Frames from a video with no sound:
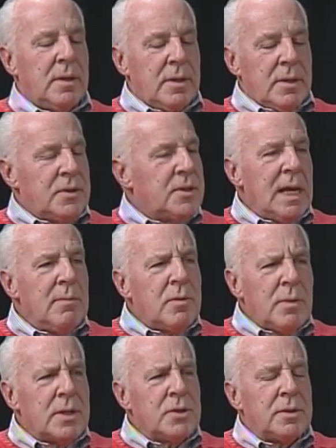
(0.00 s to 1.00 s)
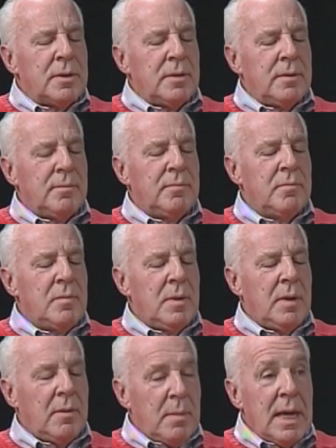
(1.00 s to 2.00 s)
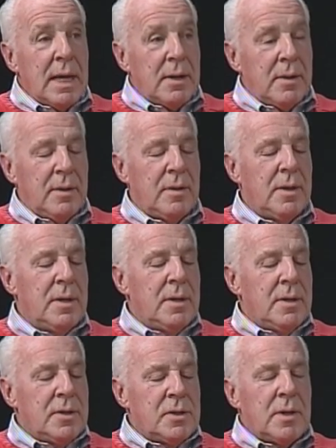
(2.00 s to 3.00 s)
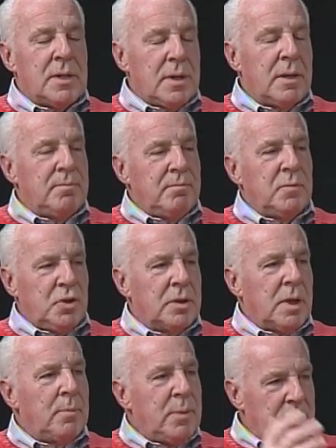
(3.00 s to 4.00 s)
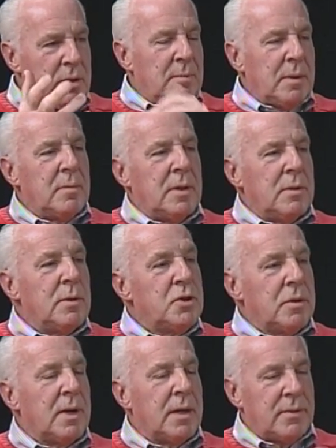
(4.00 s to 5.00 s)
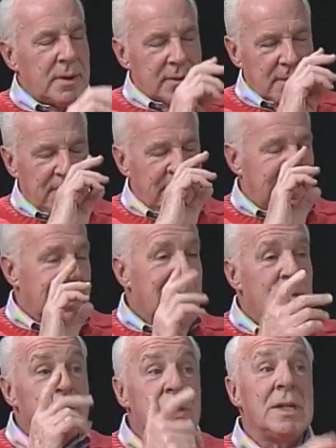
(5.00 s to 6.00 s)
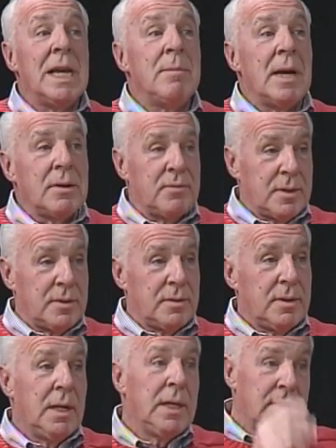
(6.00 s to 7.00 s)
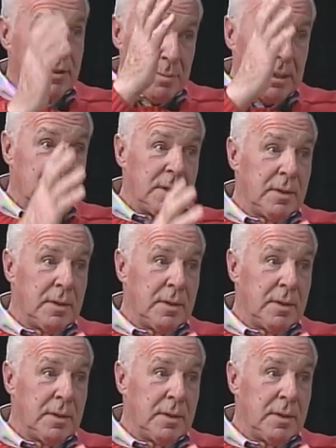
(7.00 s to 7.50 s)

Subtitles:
Same question, a man. So I said, sure, I'll pick you up on Monday. What's your address? It was the same address in this building.